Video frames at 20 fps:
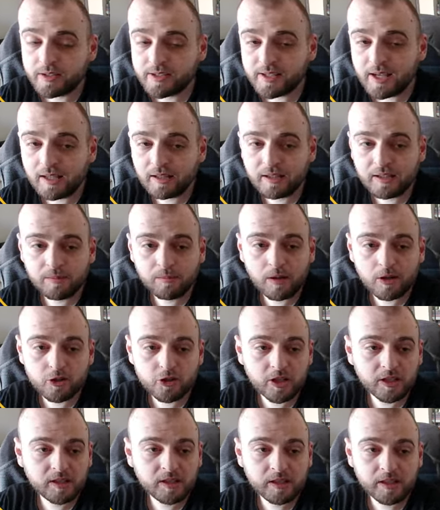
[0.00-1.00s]
Sadly, in
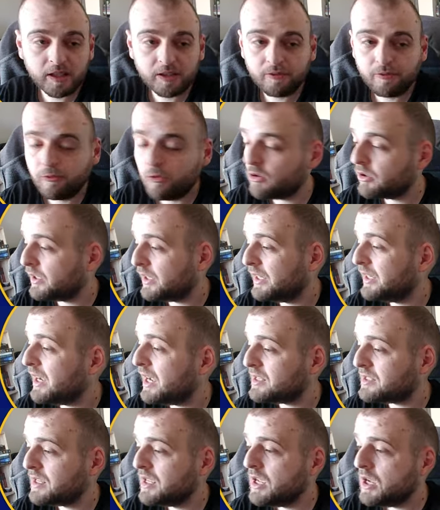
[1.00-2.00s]
Matchday 3 and 4, he
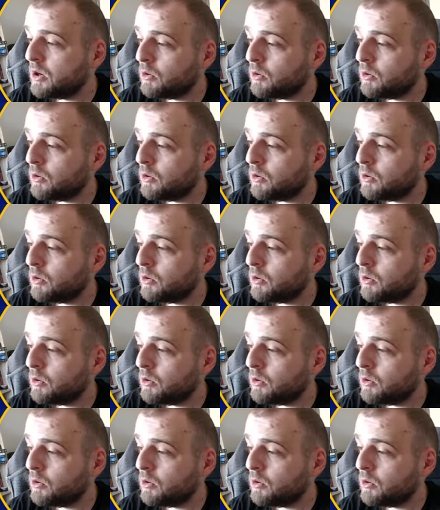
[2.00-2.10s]
has